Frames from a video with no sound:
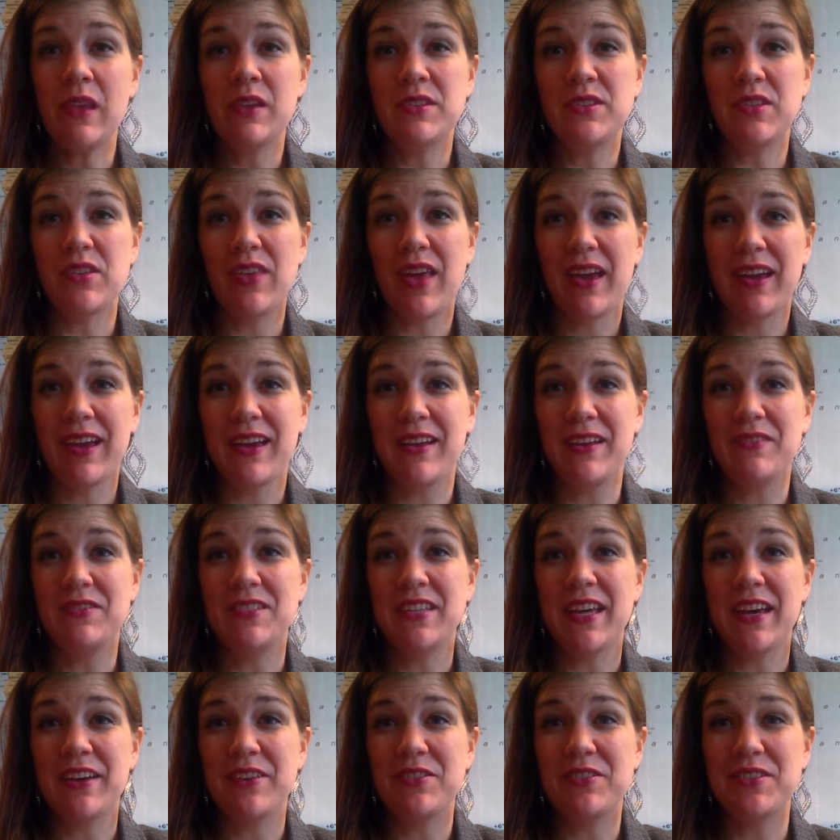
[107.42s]
So that kind of
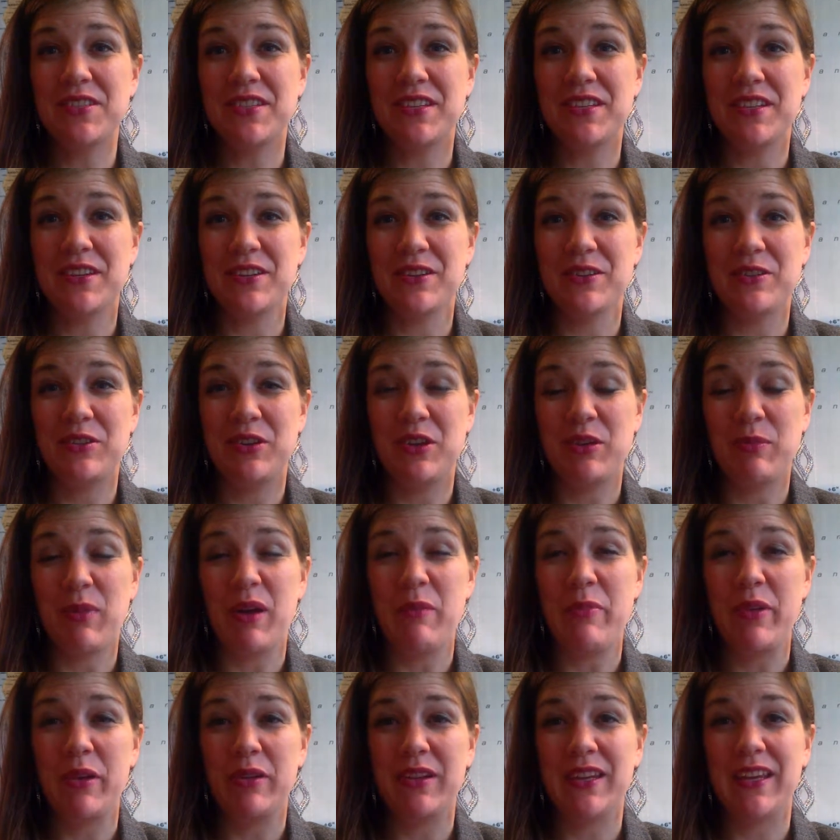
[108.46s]
tells you, you
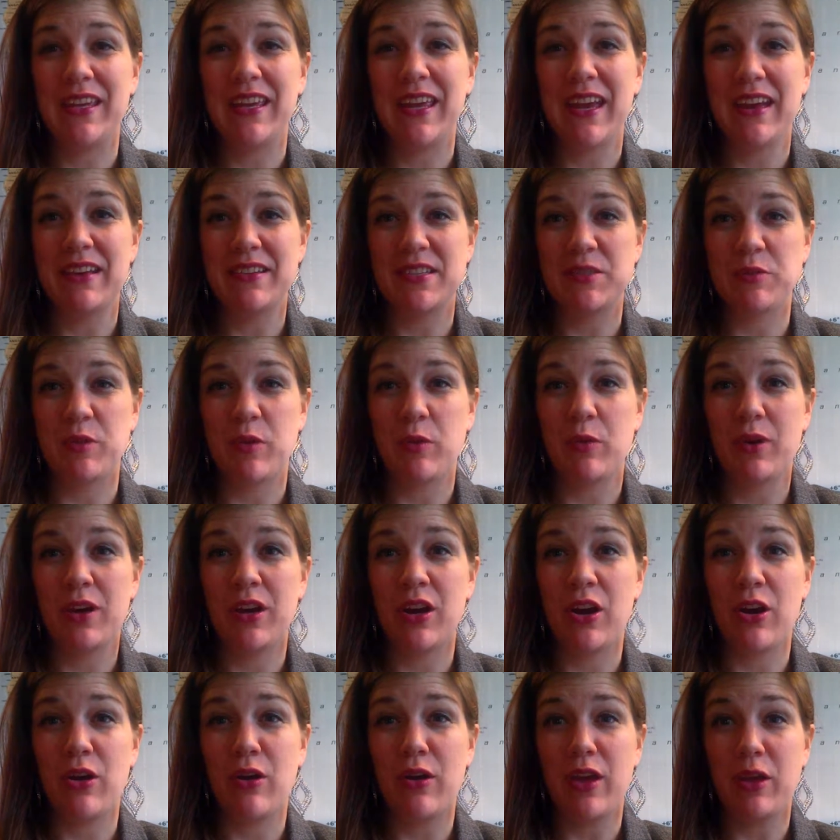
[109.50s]
might be able to guess where we're
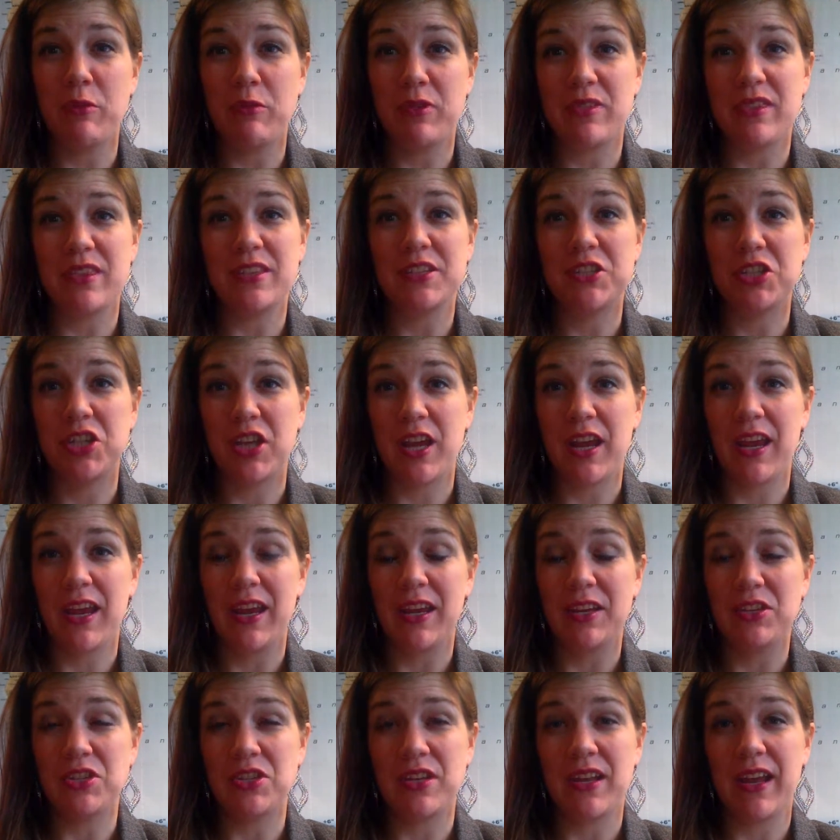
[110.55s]
going with the
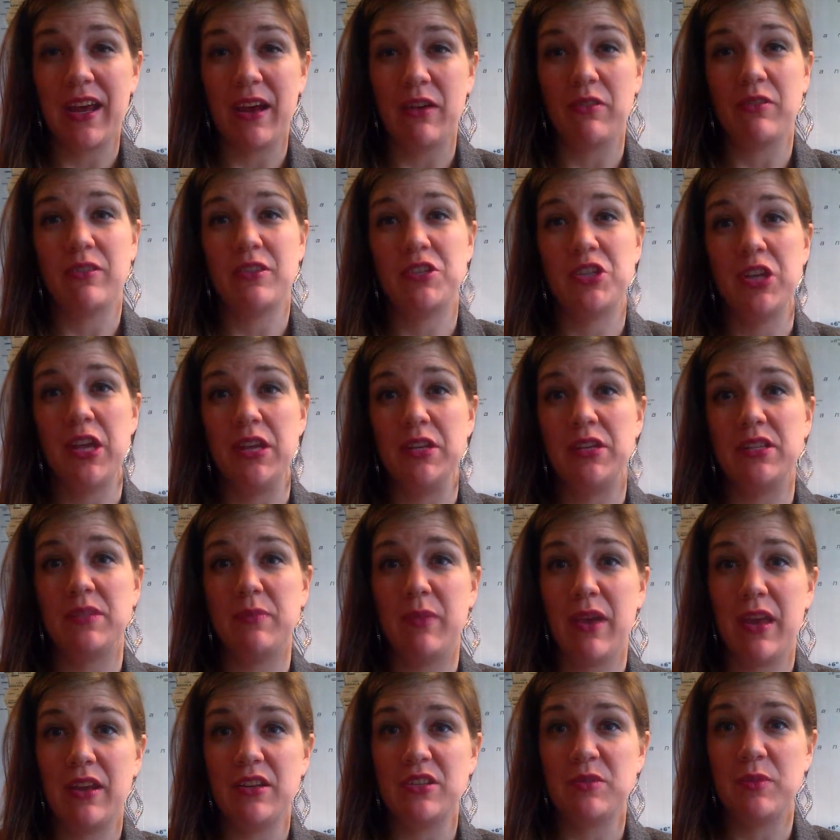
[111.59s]
change and how change is
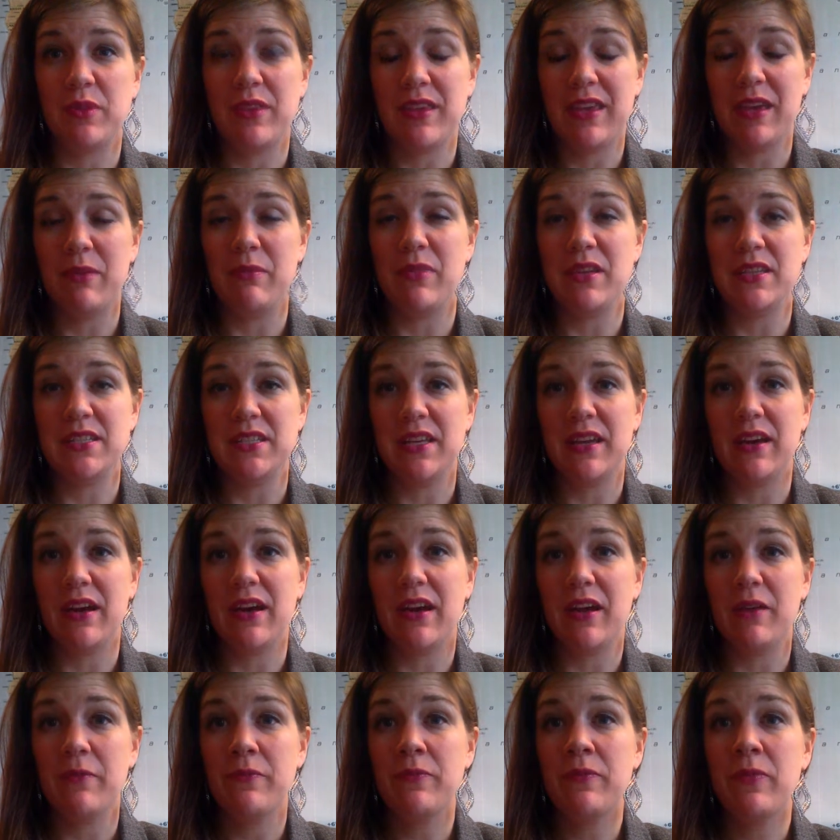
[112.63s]
managed with the
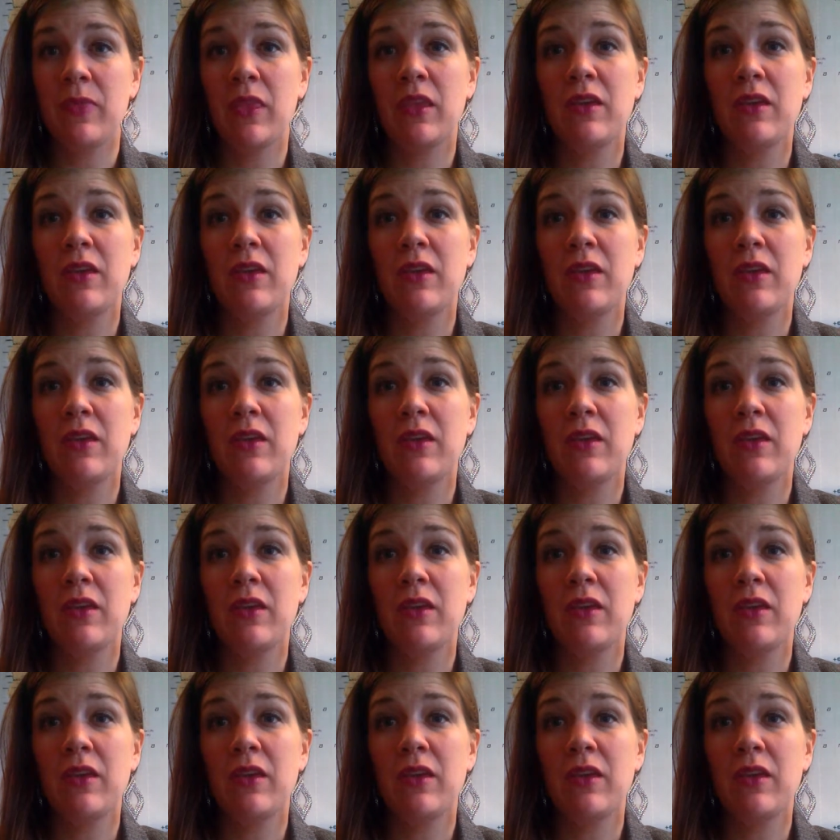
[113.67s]
MBTI.